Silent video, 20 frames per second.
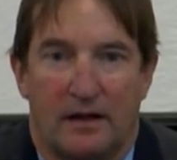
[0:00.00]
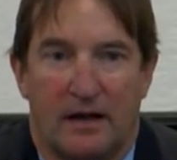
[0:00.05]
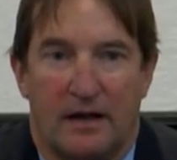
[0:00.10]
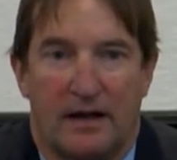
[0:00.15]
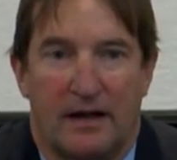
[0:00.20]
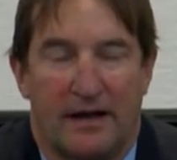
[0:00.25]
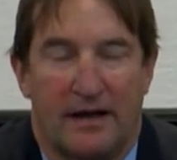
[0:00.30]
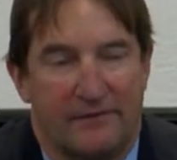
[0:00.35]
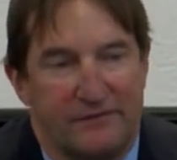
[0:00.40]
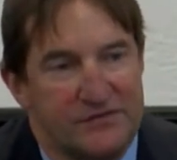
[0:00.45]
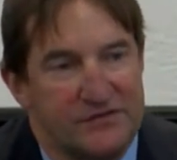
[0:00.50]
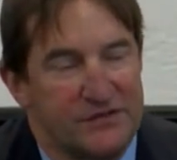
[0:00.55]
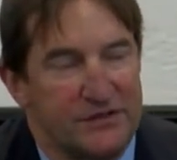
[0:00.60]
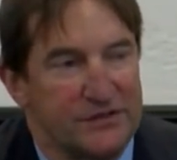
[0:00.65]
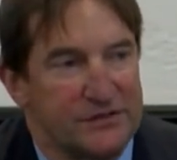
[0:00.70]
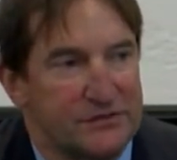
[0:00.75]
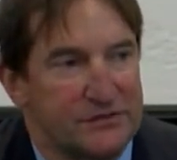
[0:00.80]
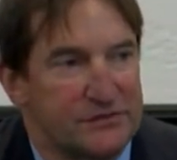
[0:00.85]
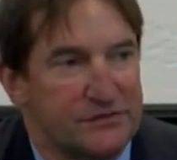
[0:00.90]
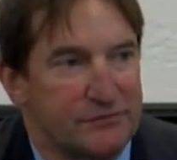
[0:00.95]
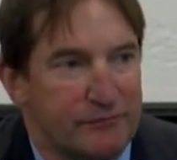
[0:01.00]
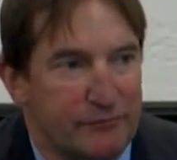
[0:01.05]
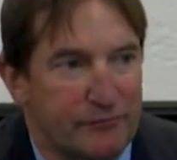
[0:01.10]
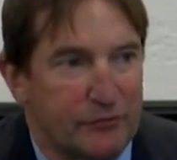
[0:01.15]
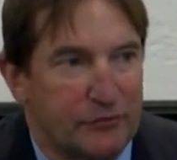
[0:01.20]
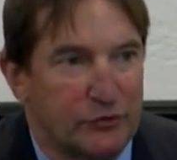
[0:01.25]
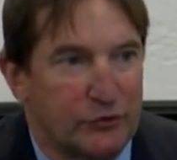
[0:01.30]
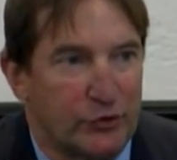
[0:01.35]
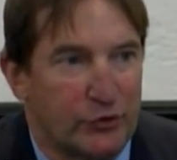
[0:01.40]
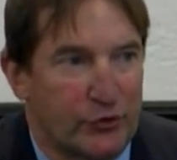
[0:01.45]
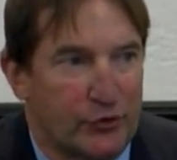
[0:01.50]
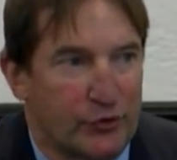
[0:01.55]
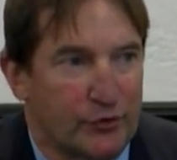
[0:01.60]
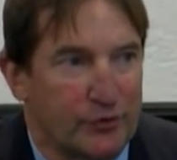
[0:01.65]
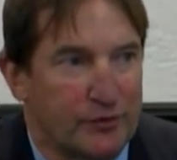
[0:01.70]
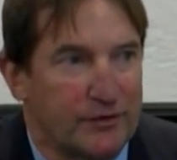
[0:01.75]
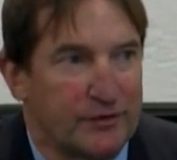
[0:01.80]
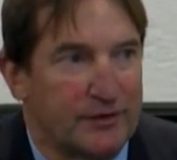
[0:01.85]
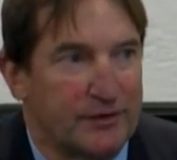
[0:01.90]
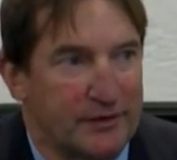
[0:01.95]
I have since
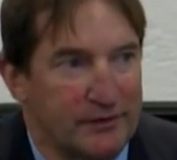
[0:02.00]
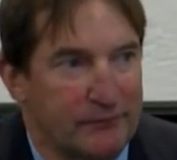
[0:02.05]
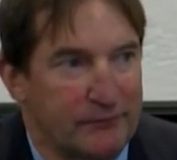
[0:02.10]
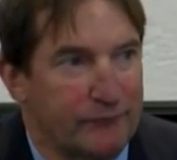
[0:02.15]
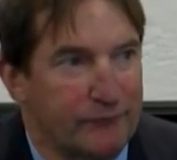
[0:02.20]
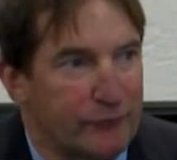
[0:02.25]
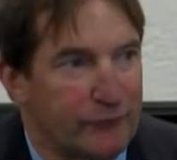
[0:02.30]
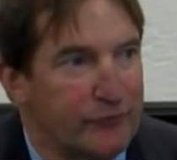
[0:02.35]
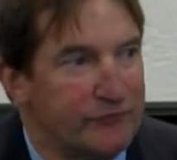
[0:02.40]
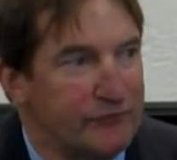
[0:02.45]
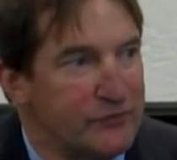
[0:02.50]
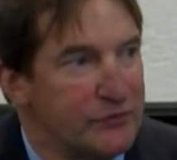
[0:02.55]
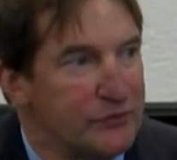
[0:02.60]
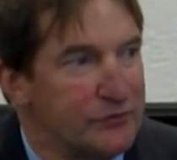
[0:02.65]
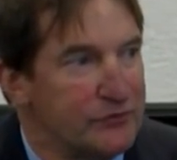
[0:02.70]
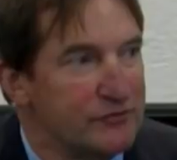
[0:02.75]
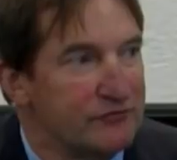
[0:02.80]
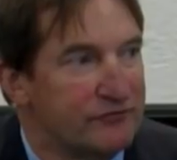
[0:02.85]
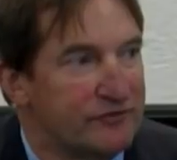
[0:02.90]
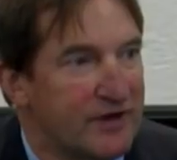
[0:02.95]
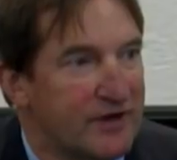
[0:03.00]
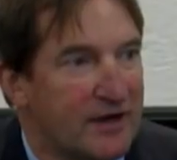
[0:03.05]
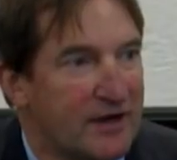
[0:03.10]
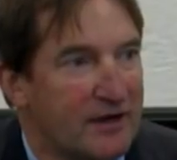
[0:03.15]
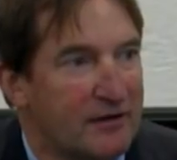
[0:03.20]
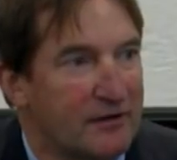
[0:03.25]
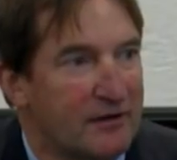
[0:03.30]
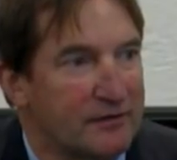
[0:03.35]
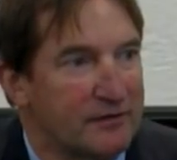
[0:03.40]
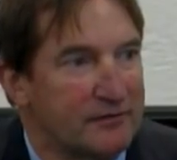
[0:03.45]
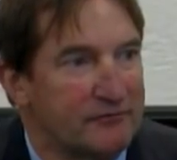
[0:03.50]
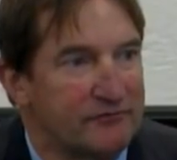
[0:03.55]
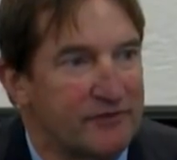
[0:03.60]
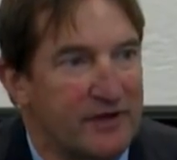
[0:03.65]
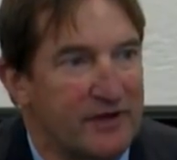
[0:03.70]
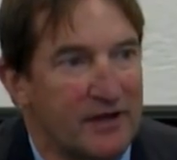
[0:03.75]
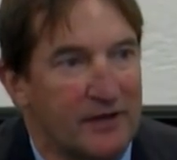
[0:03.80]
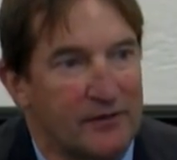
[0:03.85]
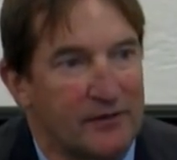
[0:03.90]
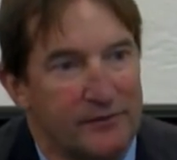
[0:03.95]
learned and reviewed the file and
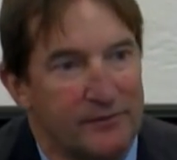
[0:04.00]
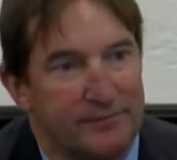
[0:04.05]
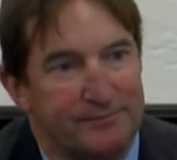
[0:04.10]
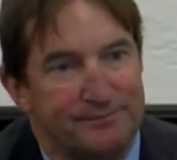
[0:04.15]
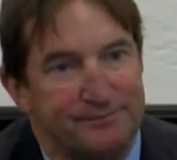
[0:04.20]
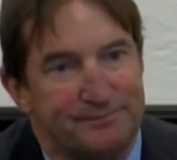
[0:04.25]
found